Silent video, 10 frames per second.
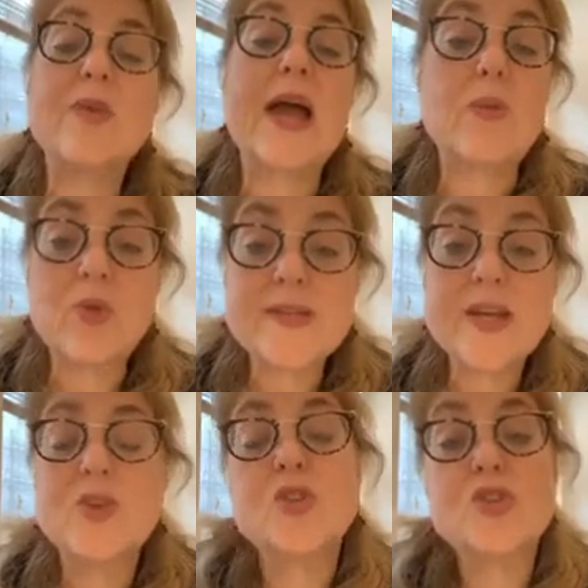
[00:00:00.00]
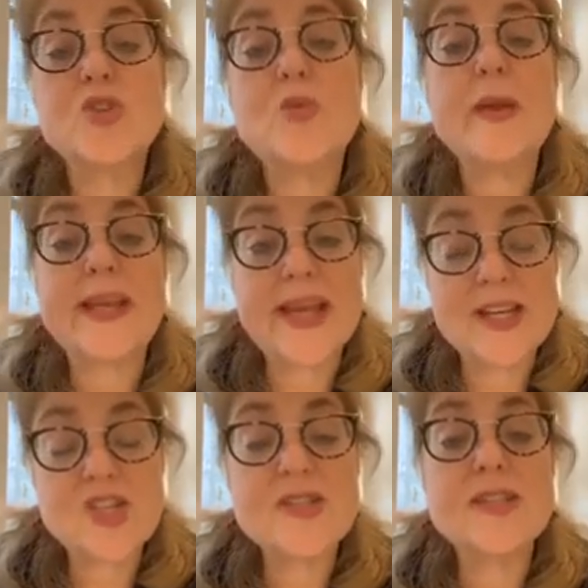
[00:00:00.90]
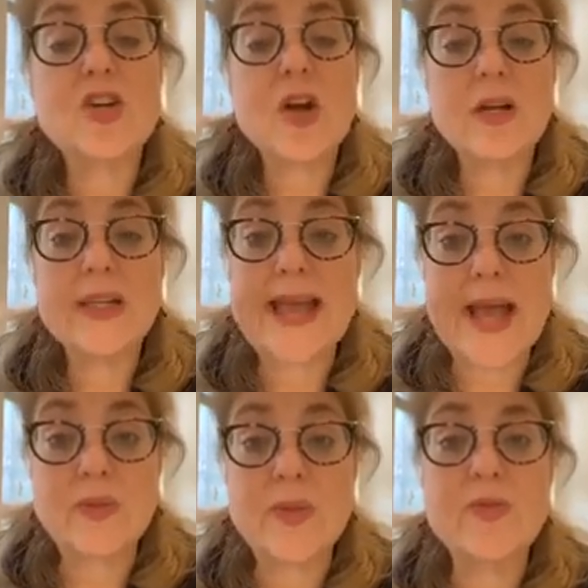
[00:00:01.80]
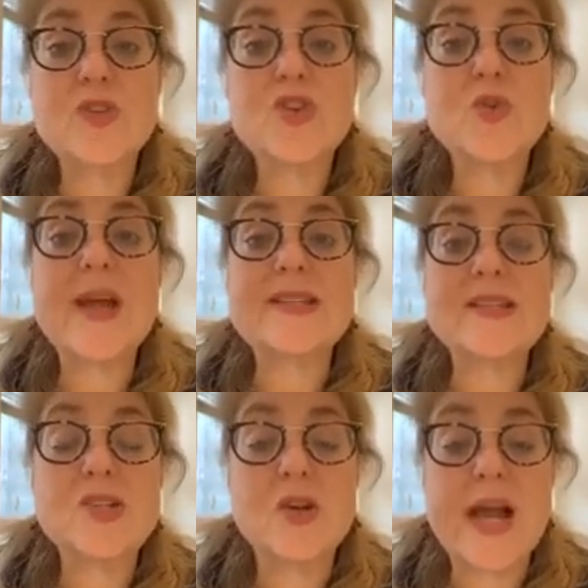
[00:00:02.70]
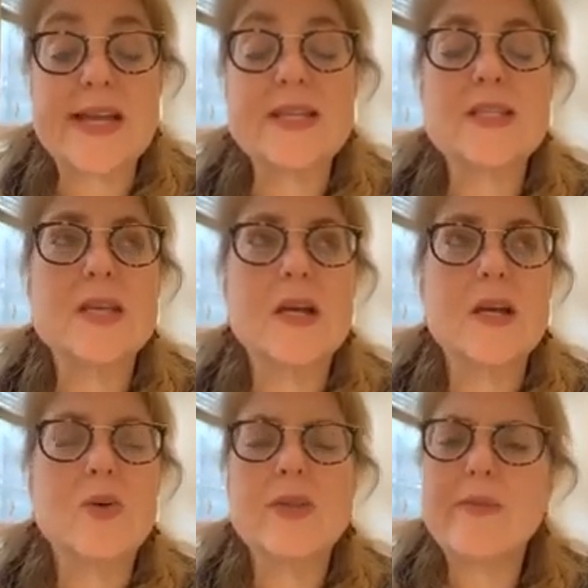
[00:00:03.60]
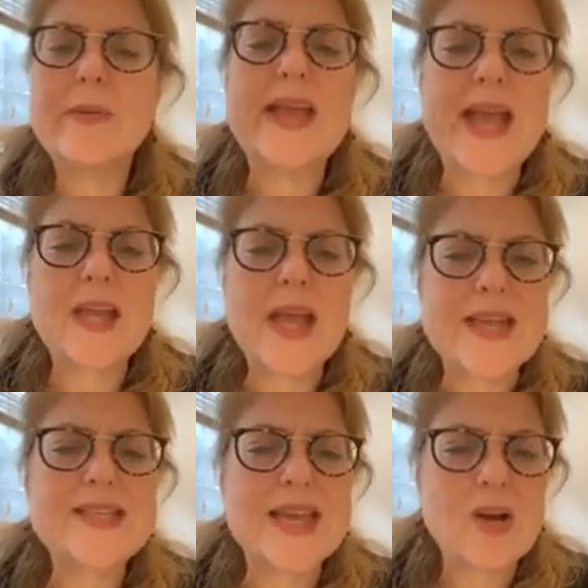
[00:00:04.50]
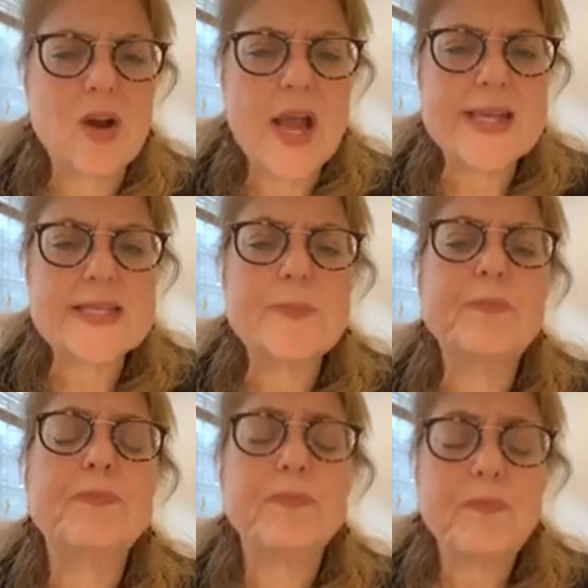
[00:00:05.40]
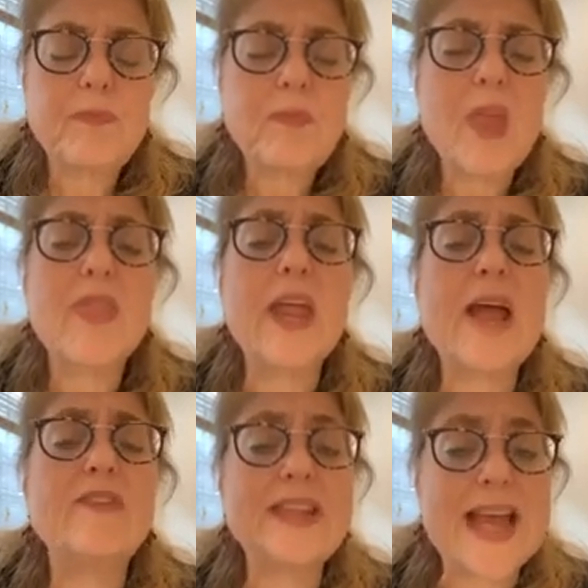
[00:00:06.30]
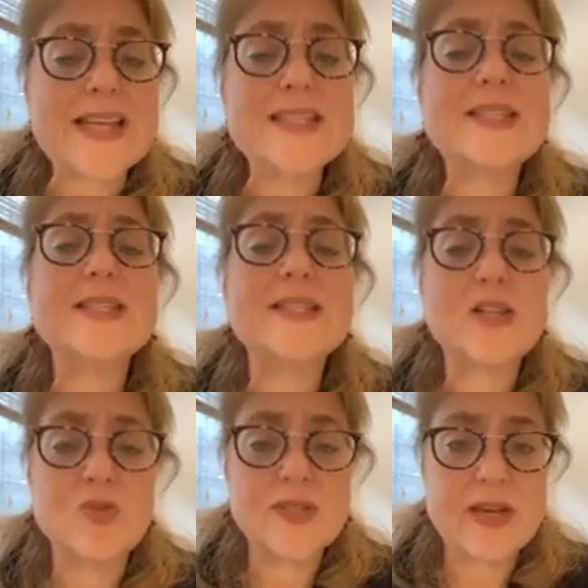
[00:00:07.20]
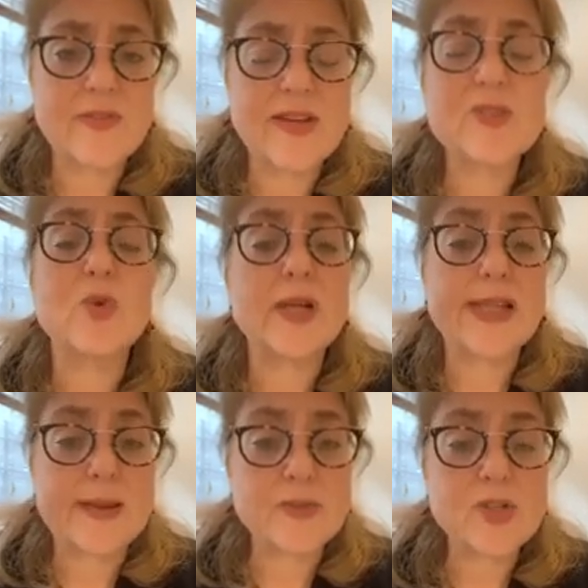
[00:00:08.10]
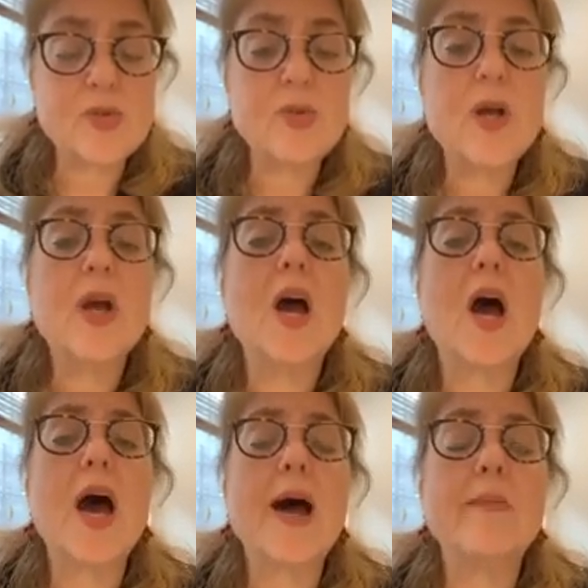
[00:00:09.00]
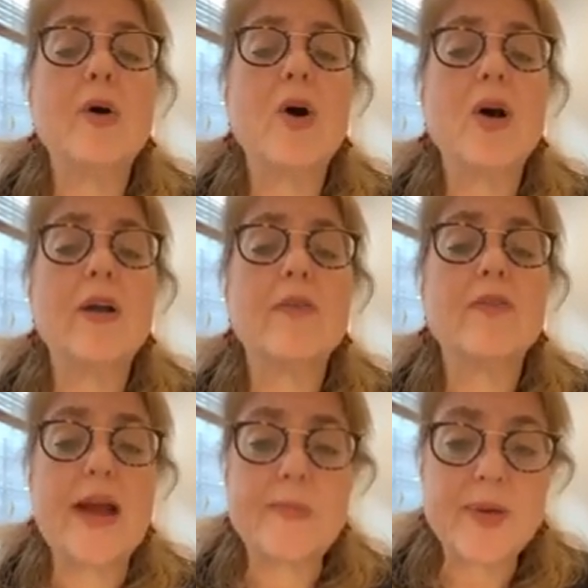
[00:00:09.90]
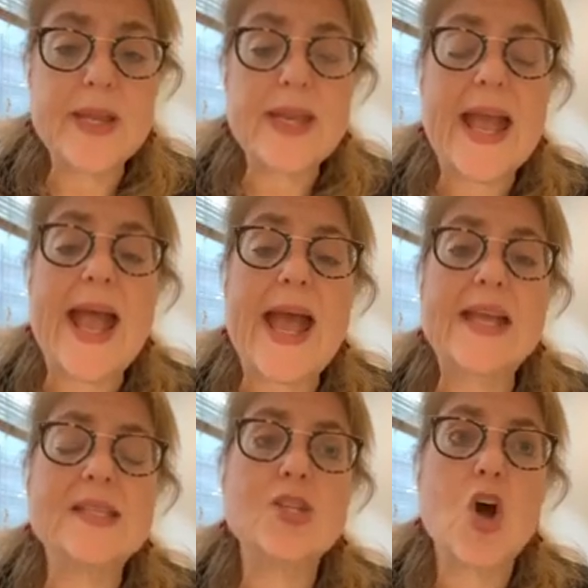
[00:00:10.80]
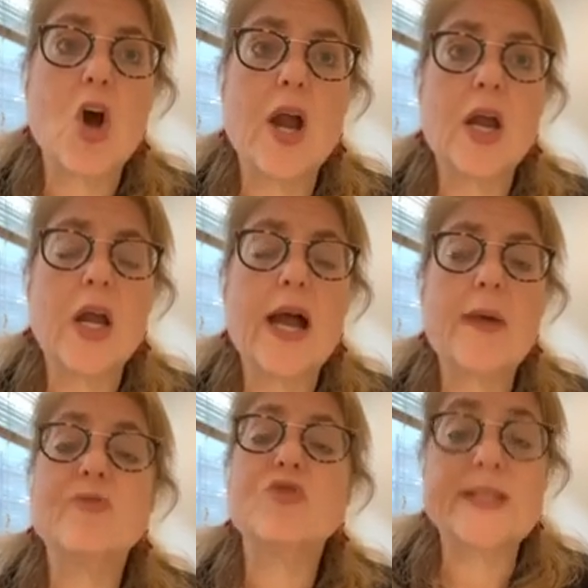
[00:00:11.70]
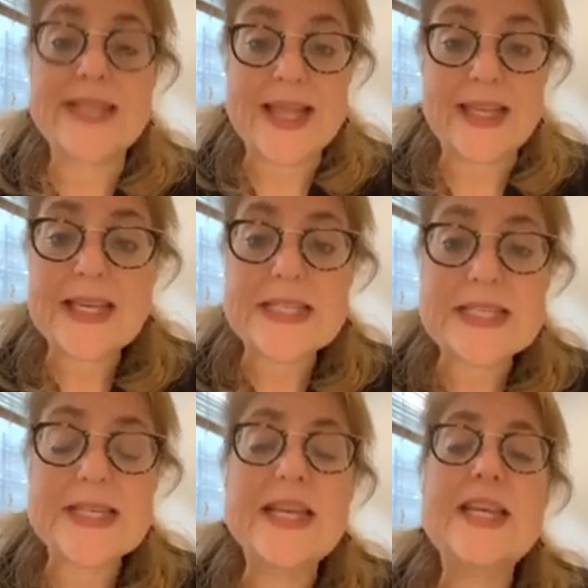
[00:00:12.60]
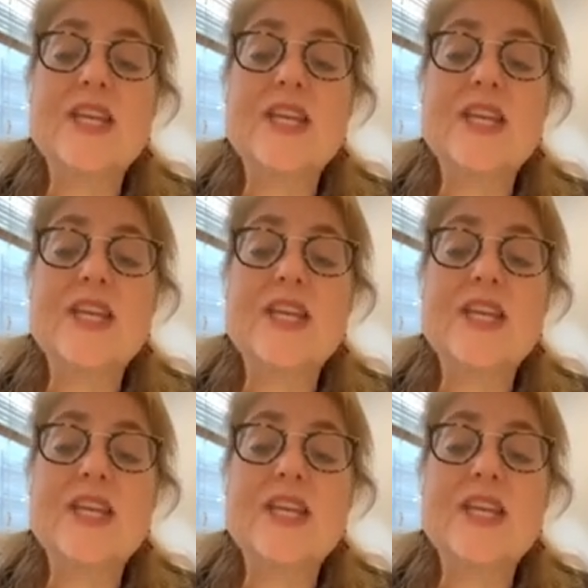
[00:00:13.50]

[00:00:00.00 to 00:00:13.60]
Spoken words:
I will tell you the two medications that are currently out there, the two SSRIs, or they may be SNRIs, that have less sexual side effects or claim to, are Vibrid and are Trintellix.